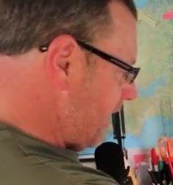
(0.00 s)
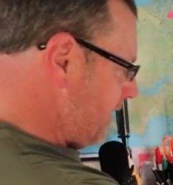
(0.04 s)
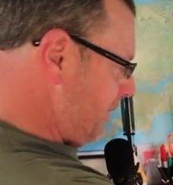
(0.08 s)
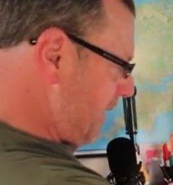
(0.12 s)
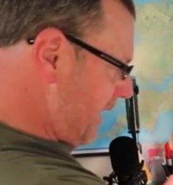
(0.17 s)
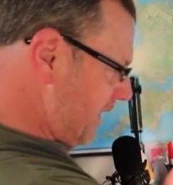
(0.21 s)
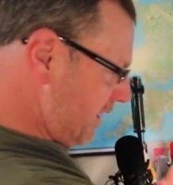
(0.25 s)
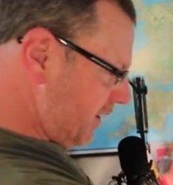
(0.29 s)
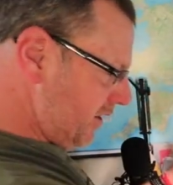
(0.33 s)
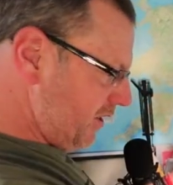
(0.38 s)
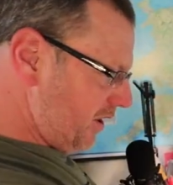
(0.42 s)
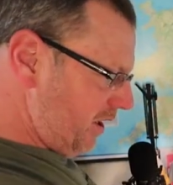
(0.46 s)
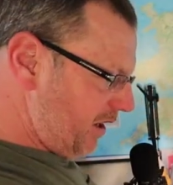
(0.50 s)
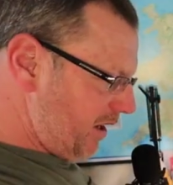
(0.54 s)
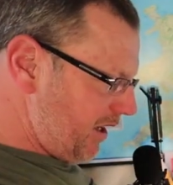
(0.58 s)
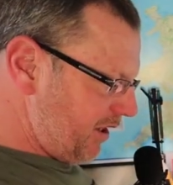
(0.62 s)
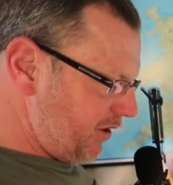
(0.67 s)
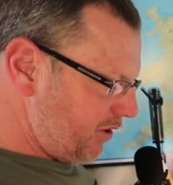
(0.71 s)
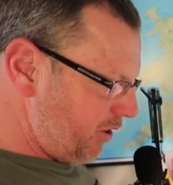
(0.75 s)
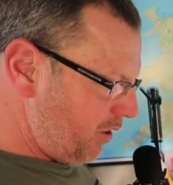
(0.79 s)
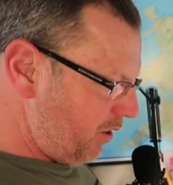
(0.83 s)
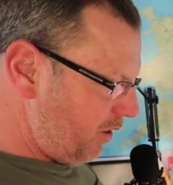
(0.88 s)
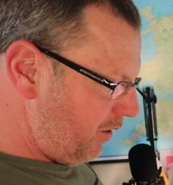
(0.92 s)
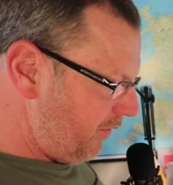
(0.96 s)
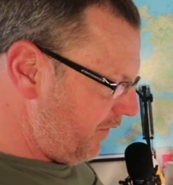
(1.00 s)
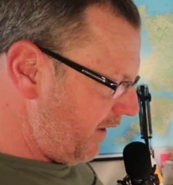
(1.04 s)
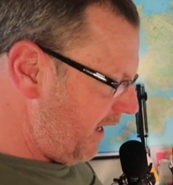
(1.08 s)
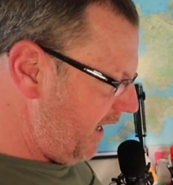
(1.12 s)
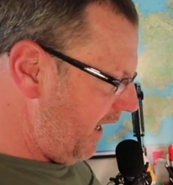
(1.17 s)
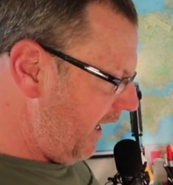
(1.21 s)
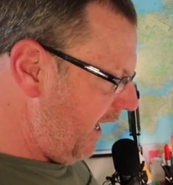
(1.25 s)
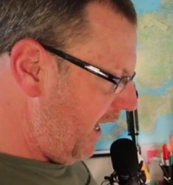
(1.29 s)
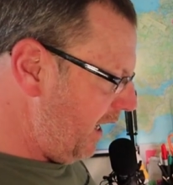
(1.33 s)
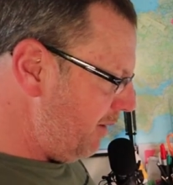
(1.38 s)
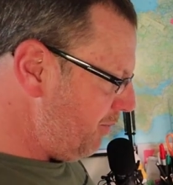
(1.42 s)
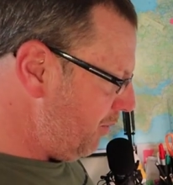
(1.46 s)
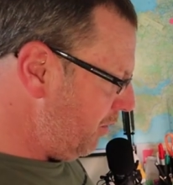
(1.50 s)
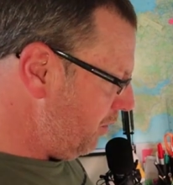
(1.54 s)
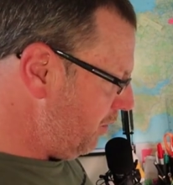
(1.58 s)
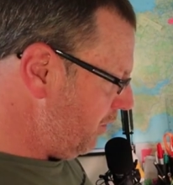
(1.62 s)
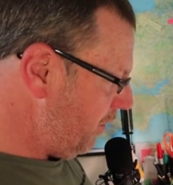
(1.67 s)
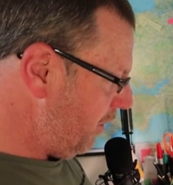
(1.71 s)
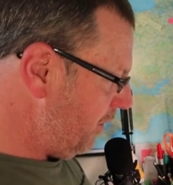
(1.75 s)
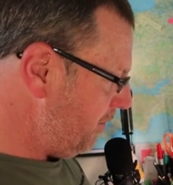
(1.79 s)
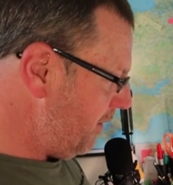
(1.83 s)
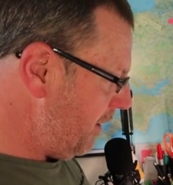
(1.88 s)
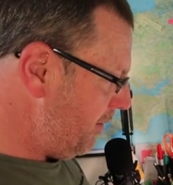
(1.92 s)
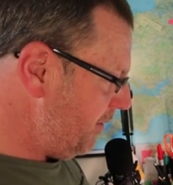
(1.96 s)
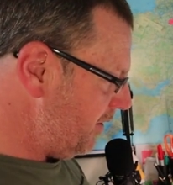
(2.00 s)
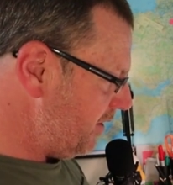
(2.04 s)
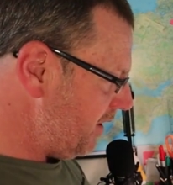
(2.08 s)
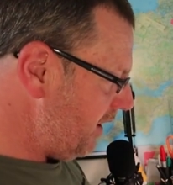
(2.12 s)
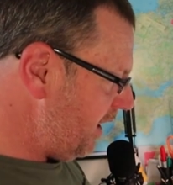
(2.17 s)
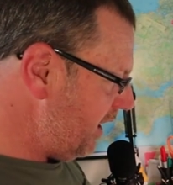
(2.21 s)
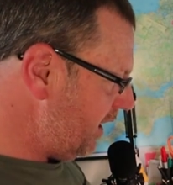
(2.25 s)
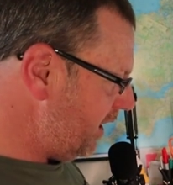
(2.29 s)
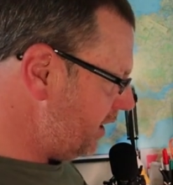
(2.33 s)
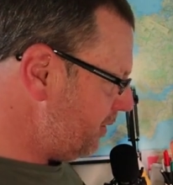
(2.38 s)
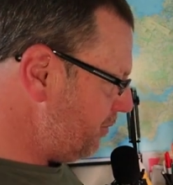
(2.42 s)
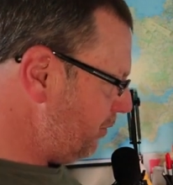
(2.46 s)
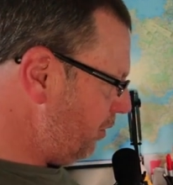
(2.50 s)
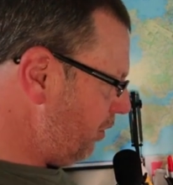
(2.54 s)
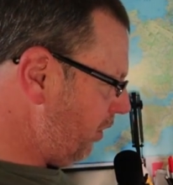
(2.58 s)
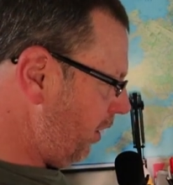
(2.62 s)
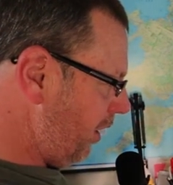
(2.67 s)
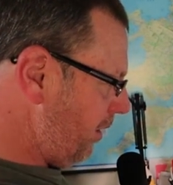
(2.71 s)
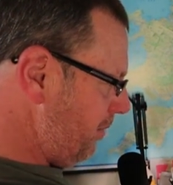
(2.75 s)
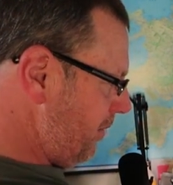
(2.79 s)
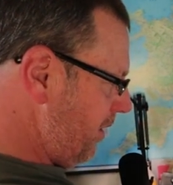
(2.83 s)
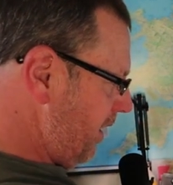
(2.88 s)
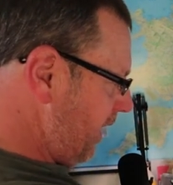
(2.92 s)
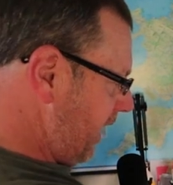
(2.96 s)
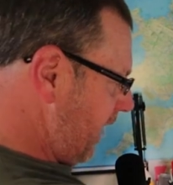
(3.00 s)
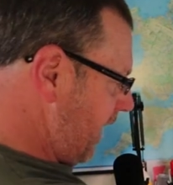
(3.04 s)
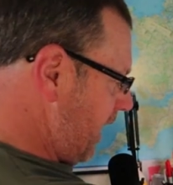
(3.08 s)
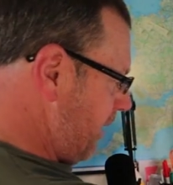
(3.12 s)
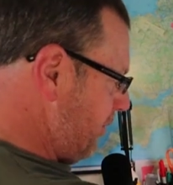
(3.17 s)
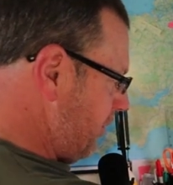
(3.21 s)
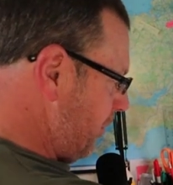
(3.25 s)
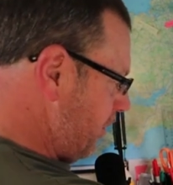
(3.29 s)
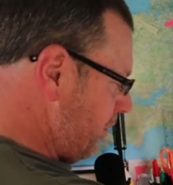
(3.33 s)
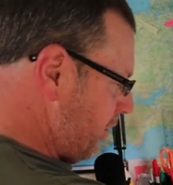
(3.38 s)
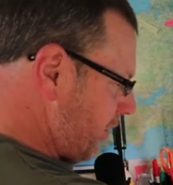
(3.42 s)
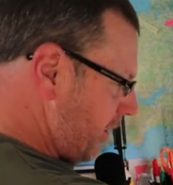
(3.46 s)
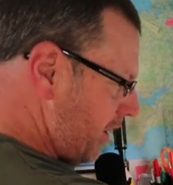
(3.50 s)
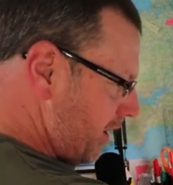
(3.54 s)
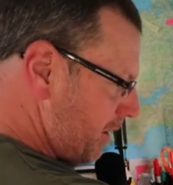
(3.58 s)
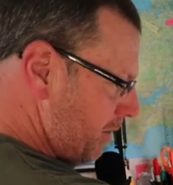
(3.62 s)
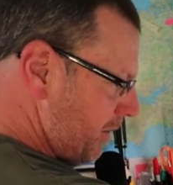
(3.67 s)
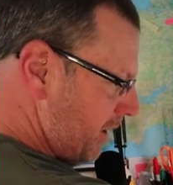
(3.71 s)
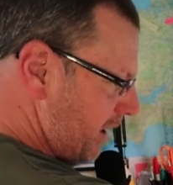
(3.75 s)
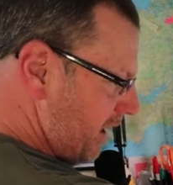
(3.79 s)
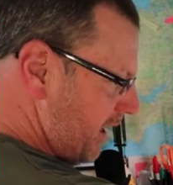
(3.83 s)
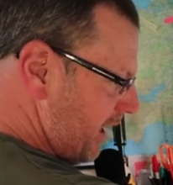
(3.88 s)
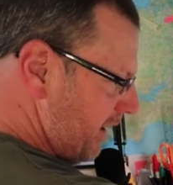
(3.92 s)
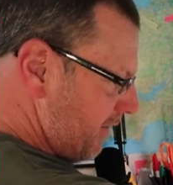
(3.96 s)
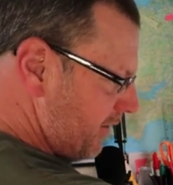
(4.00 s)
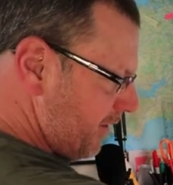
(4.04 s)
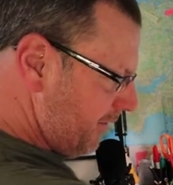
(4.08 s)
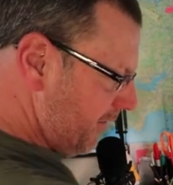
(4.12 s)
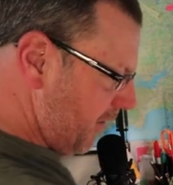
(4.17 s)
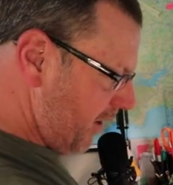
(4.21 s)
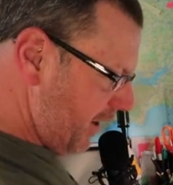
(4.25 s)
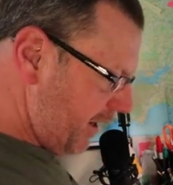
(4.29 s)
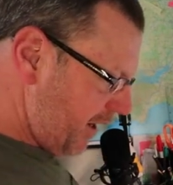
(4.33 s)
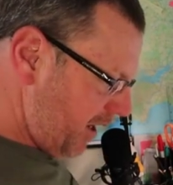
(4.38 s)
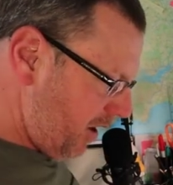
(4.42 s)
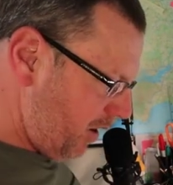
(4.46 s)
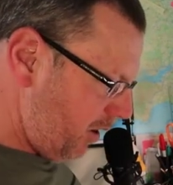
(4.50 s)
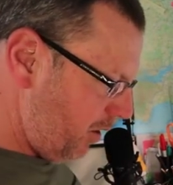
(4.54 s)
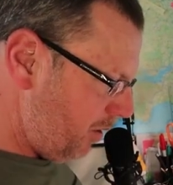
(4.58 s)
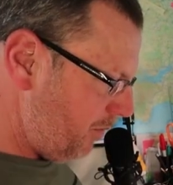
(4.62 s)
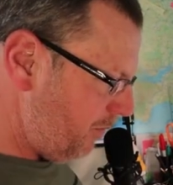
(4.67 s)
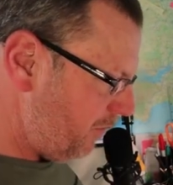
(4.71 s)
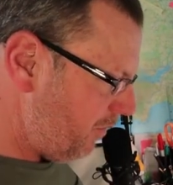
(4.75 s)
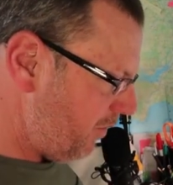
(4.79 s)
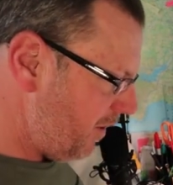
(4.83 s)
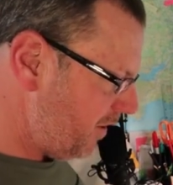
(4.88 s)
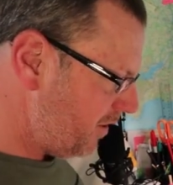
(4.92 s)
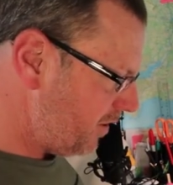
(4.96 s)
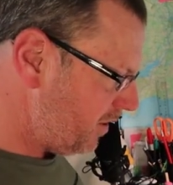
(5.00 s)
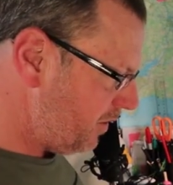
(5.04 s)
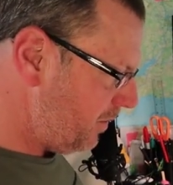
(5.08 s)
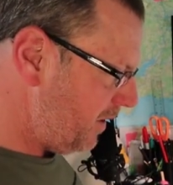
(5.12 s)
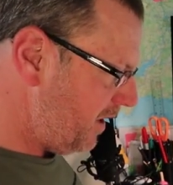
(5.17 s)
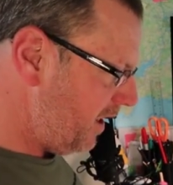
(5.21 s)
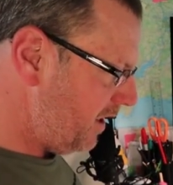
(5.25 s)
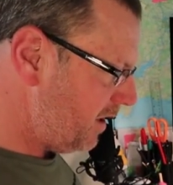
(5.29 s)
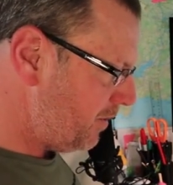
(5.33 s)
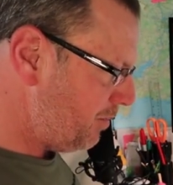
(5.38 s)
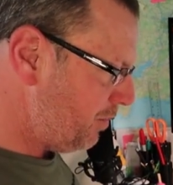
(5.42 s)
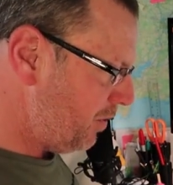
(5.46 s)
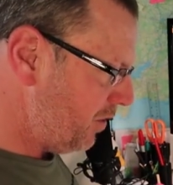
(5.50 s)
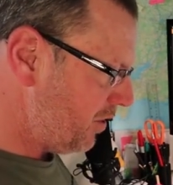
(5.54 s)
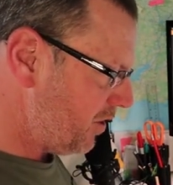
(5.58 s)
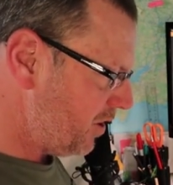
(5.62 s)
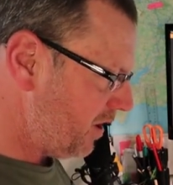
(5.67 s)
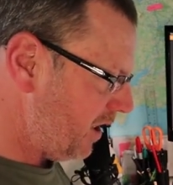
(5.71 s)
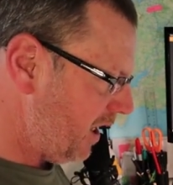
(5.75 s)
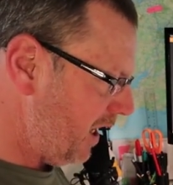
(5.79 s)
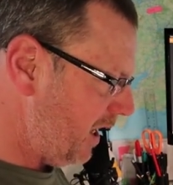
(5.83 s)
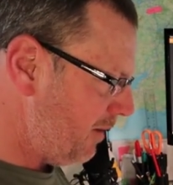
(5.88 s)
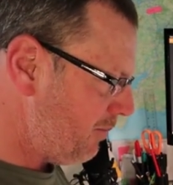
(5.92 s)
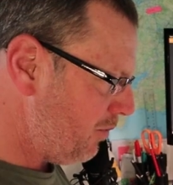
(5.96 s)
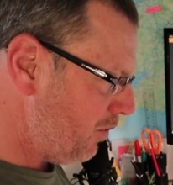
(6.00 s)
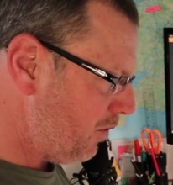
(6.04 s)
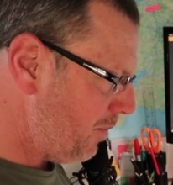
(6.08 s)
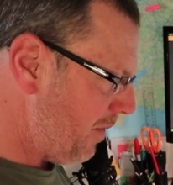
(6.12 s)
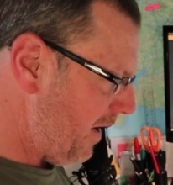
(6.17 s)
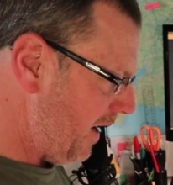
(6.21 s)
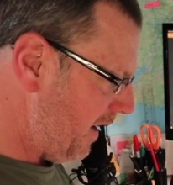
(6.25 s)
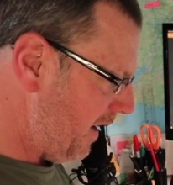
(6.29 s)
it's about the size of a keyboard, maybe slightly smaller than my keyboard. We're going to have to find a home for it. So we need to push the keyboard